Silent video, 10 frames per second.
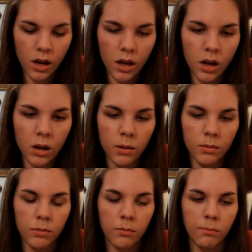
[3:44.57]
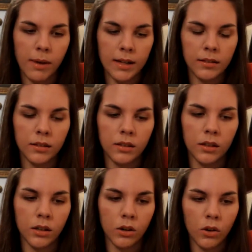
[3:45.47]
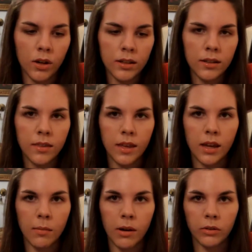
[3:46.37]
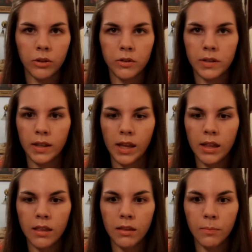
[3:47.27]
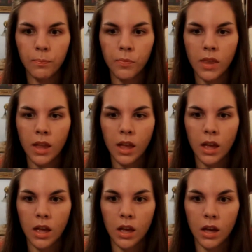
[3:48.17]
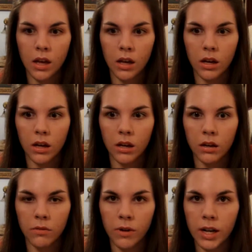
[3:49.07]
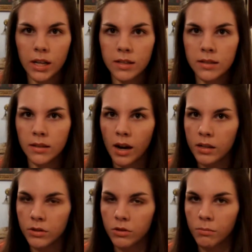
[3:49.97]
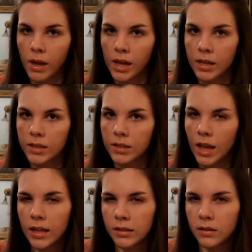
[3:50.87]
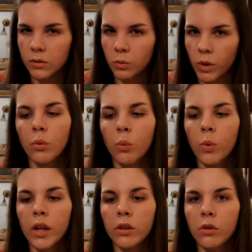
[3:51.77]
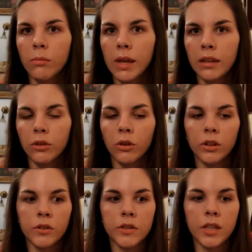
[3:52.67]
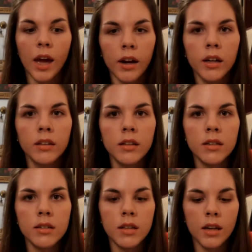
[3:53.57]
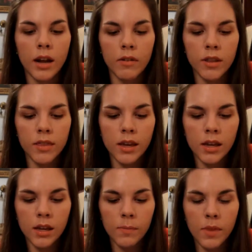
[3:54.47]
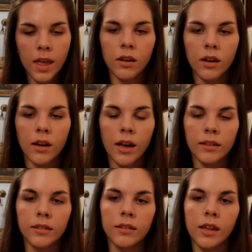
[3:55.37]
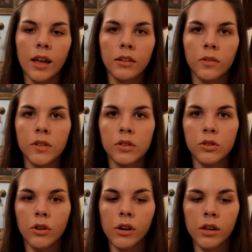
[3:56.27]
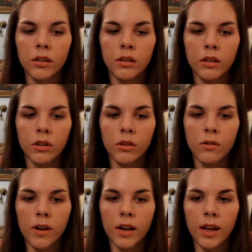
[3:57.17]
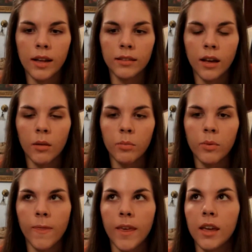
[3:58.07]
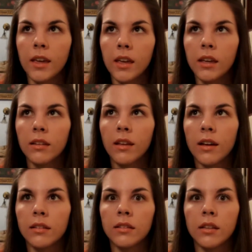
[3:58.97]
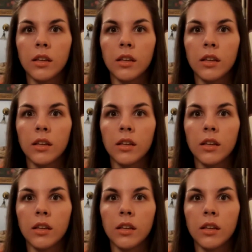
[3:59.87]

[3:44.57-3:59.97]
But all the thing about those teeth really starts to make sense when you meet all those characters and everything. At the end of the story, you really end up thinking that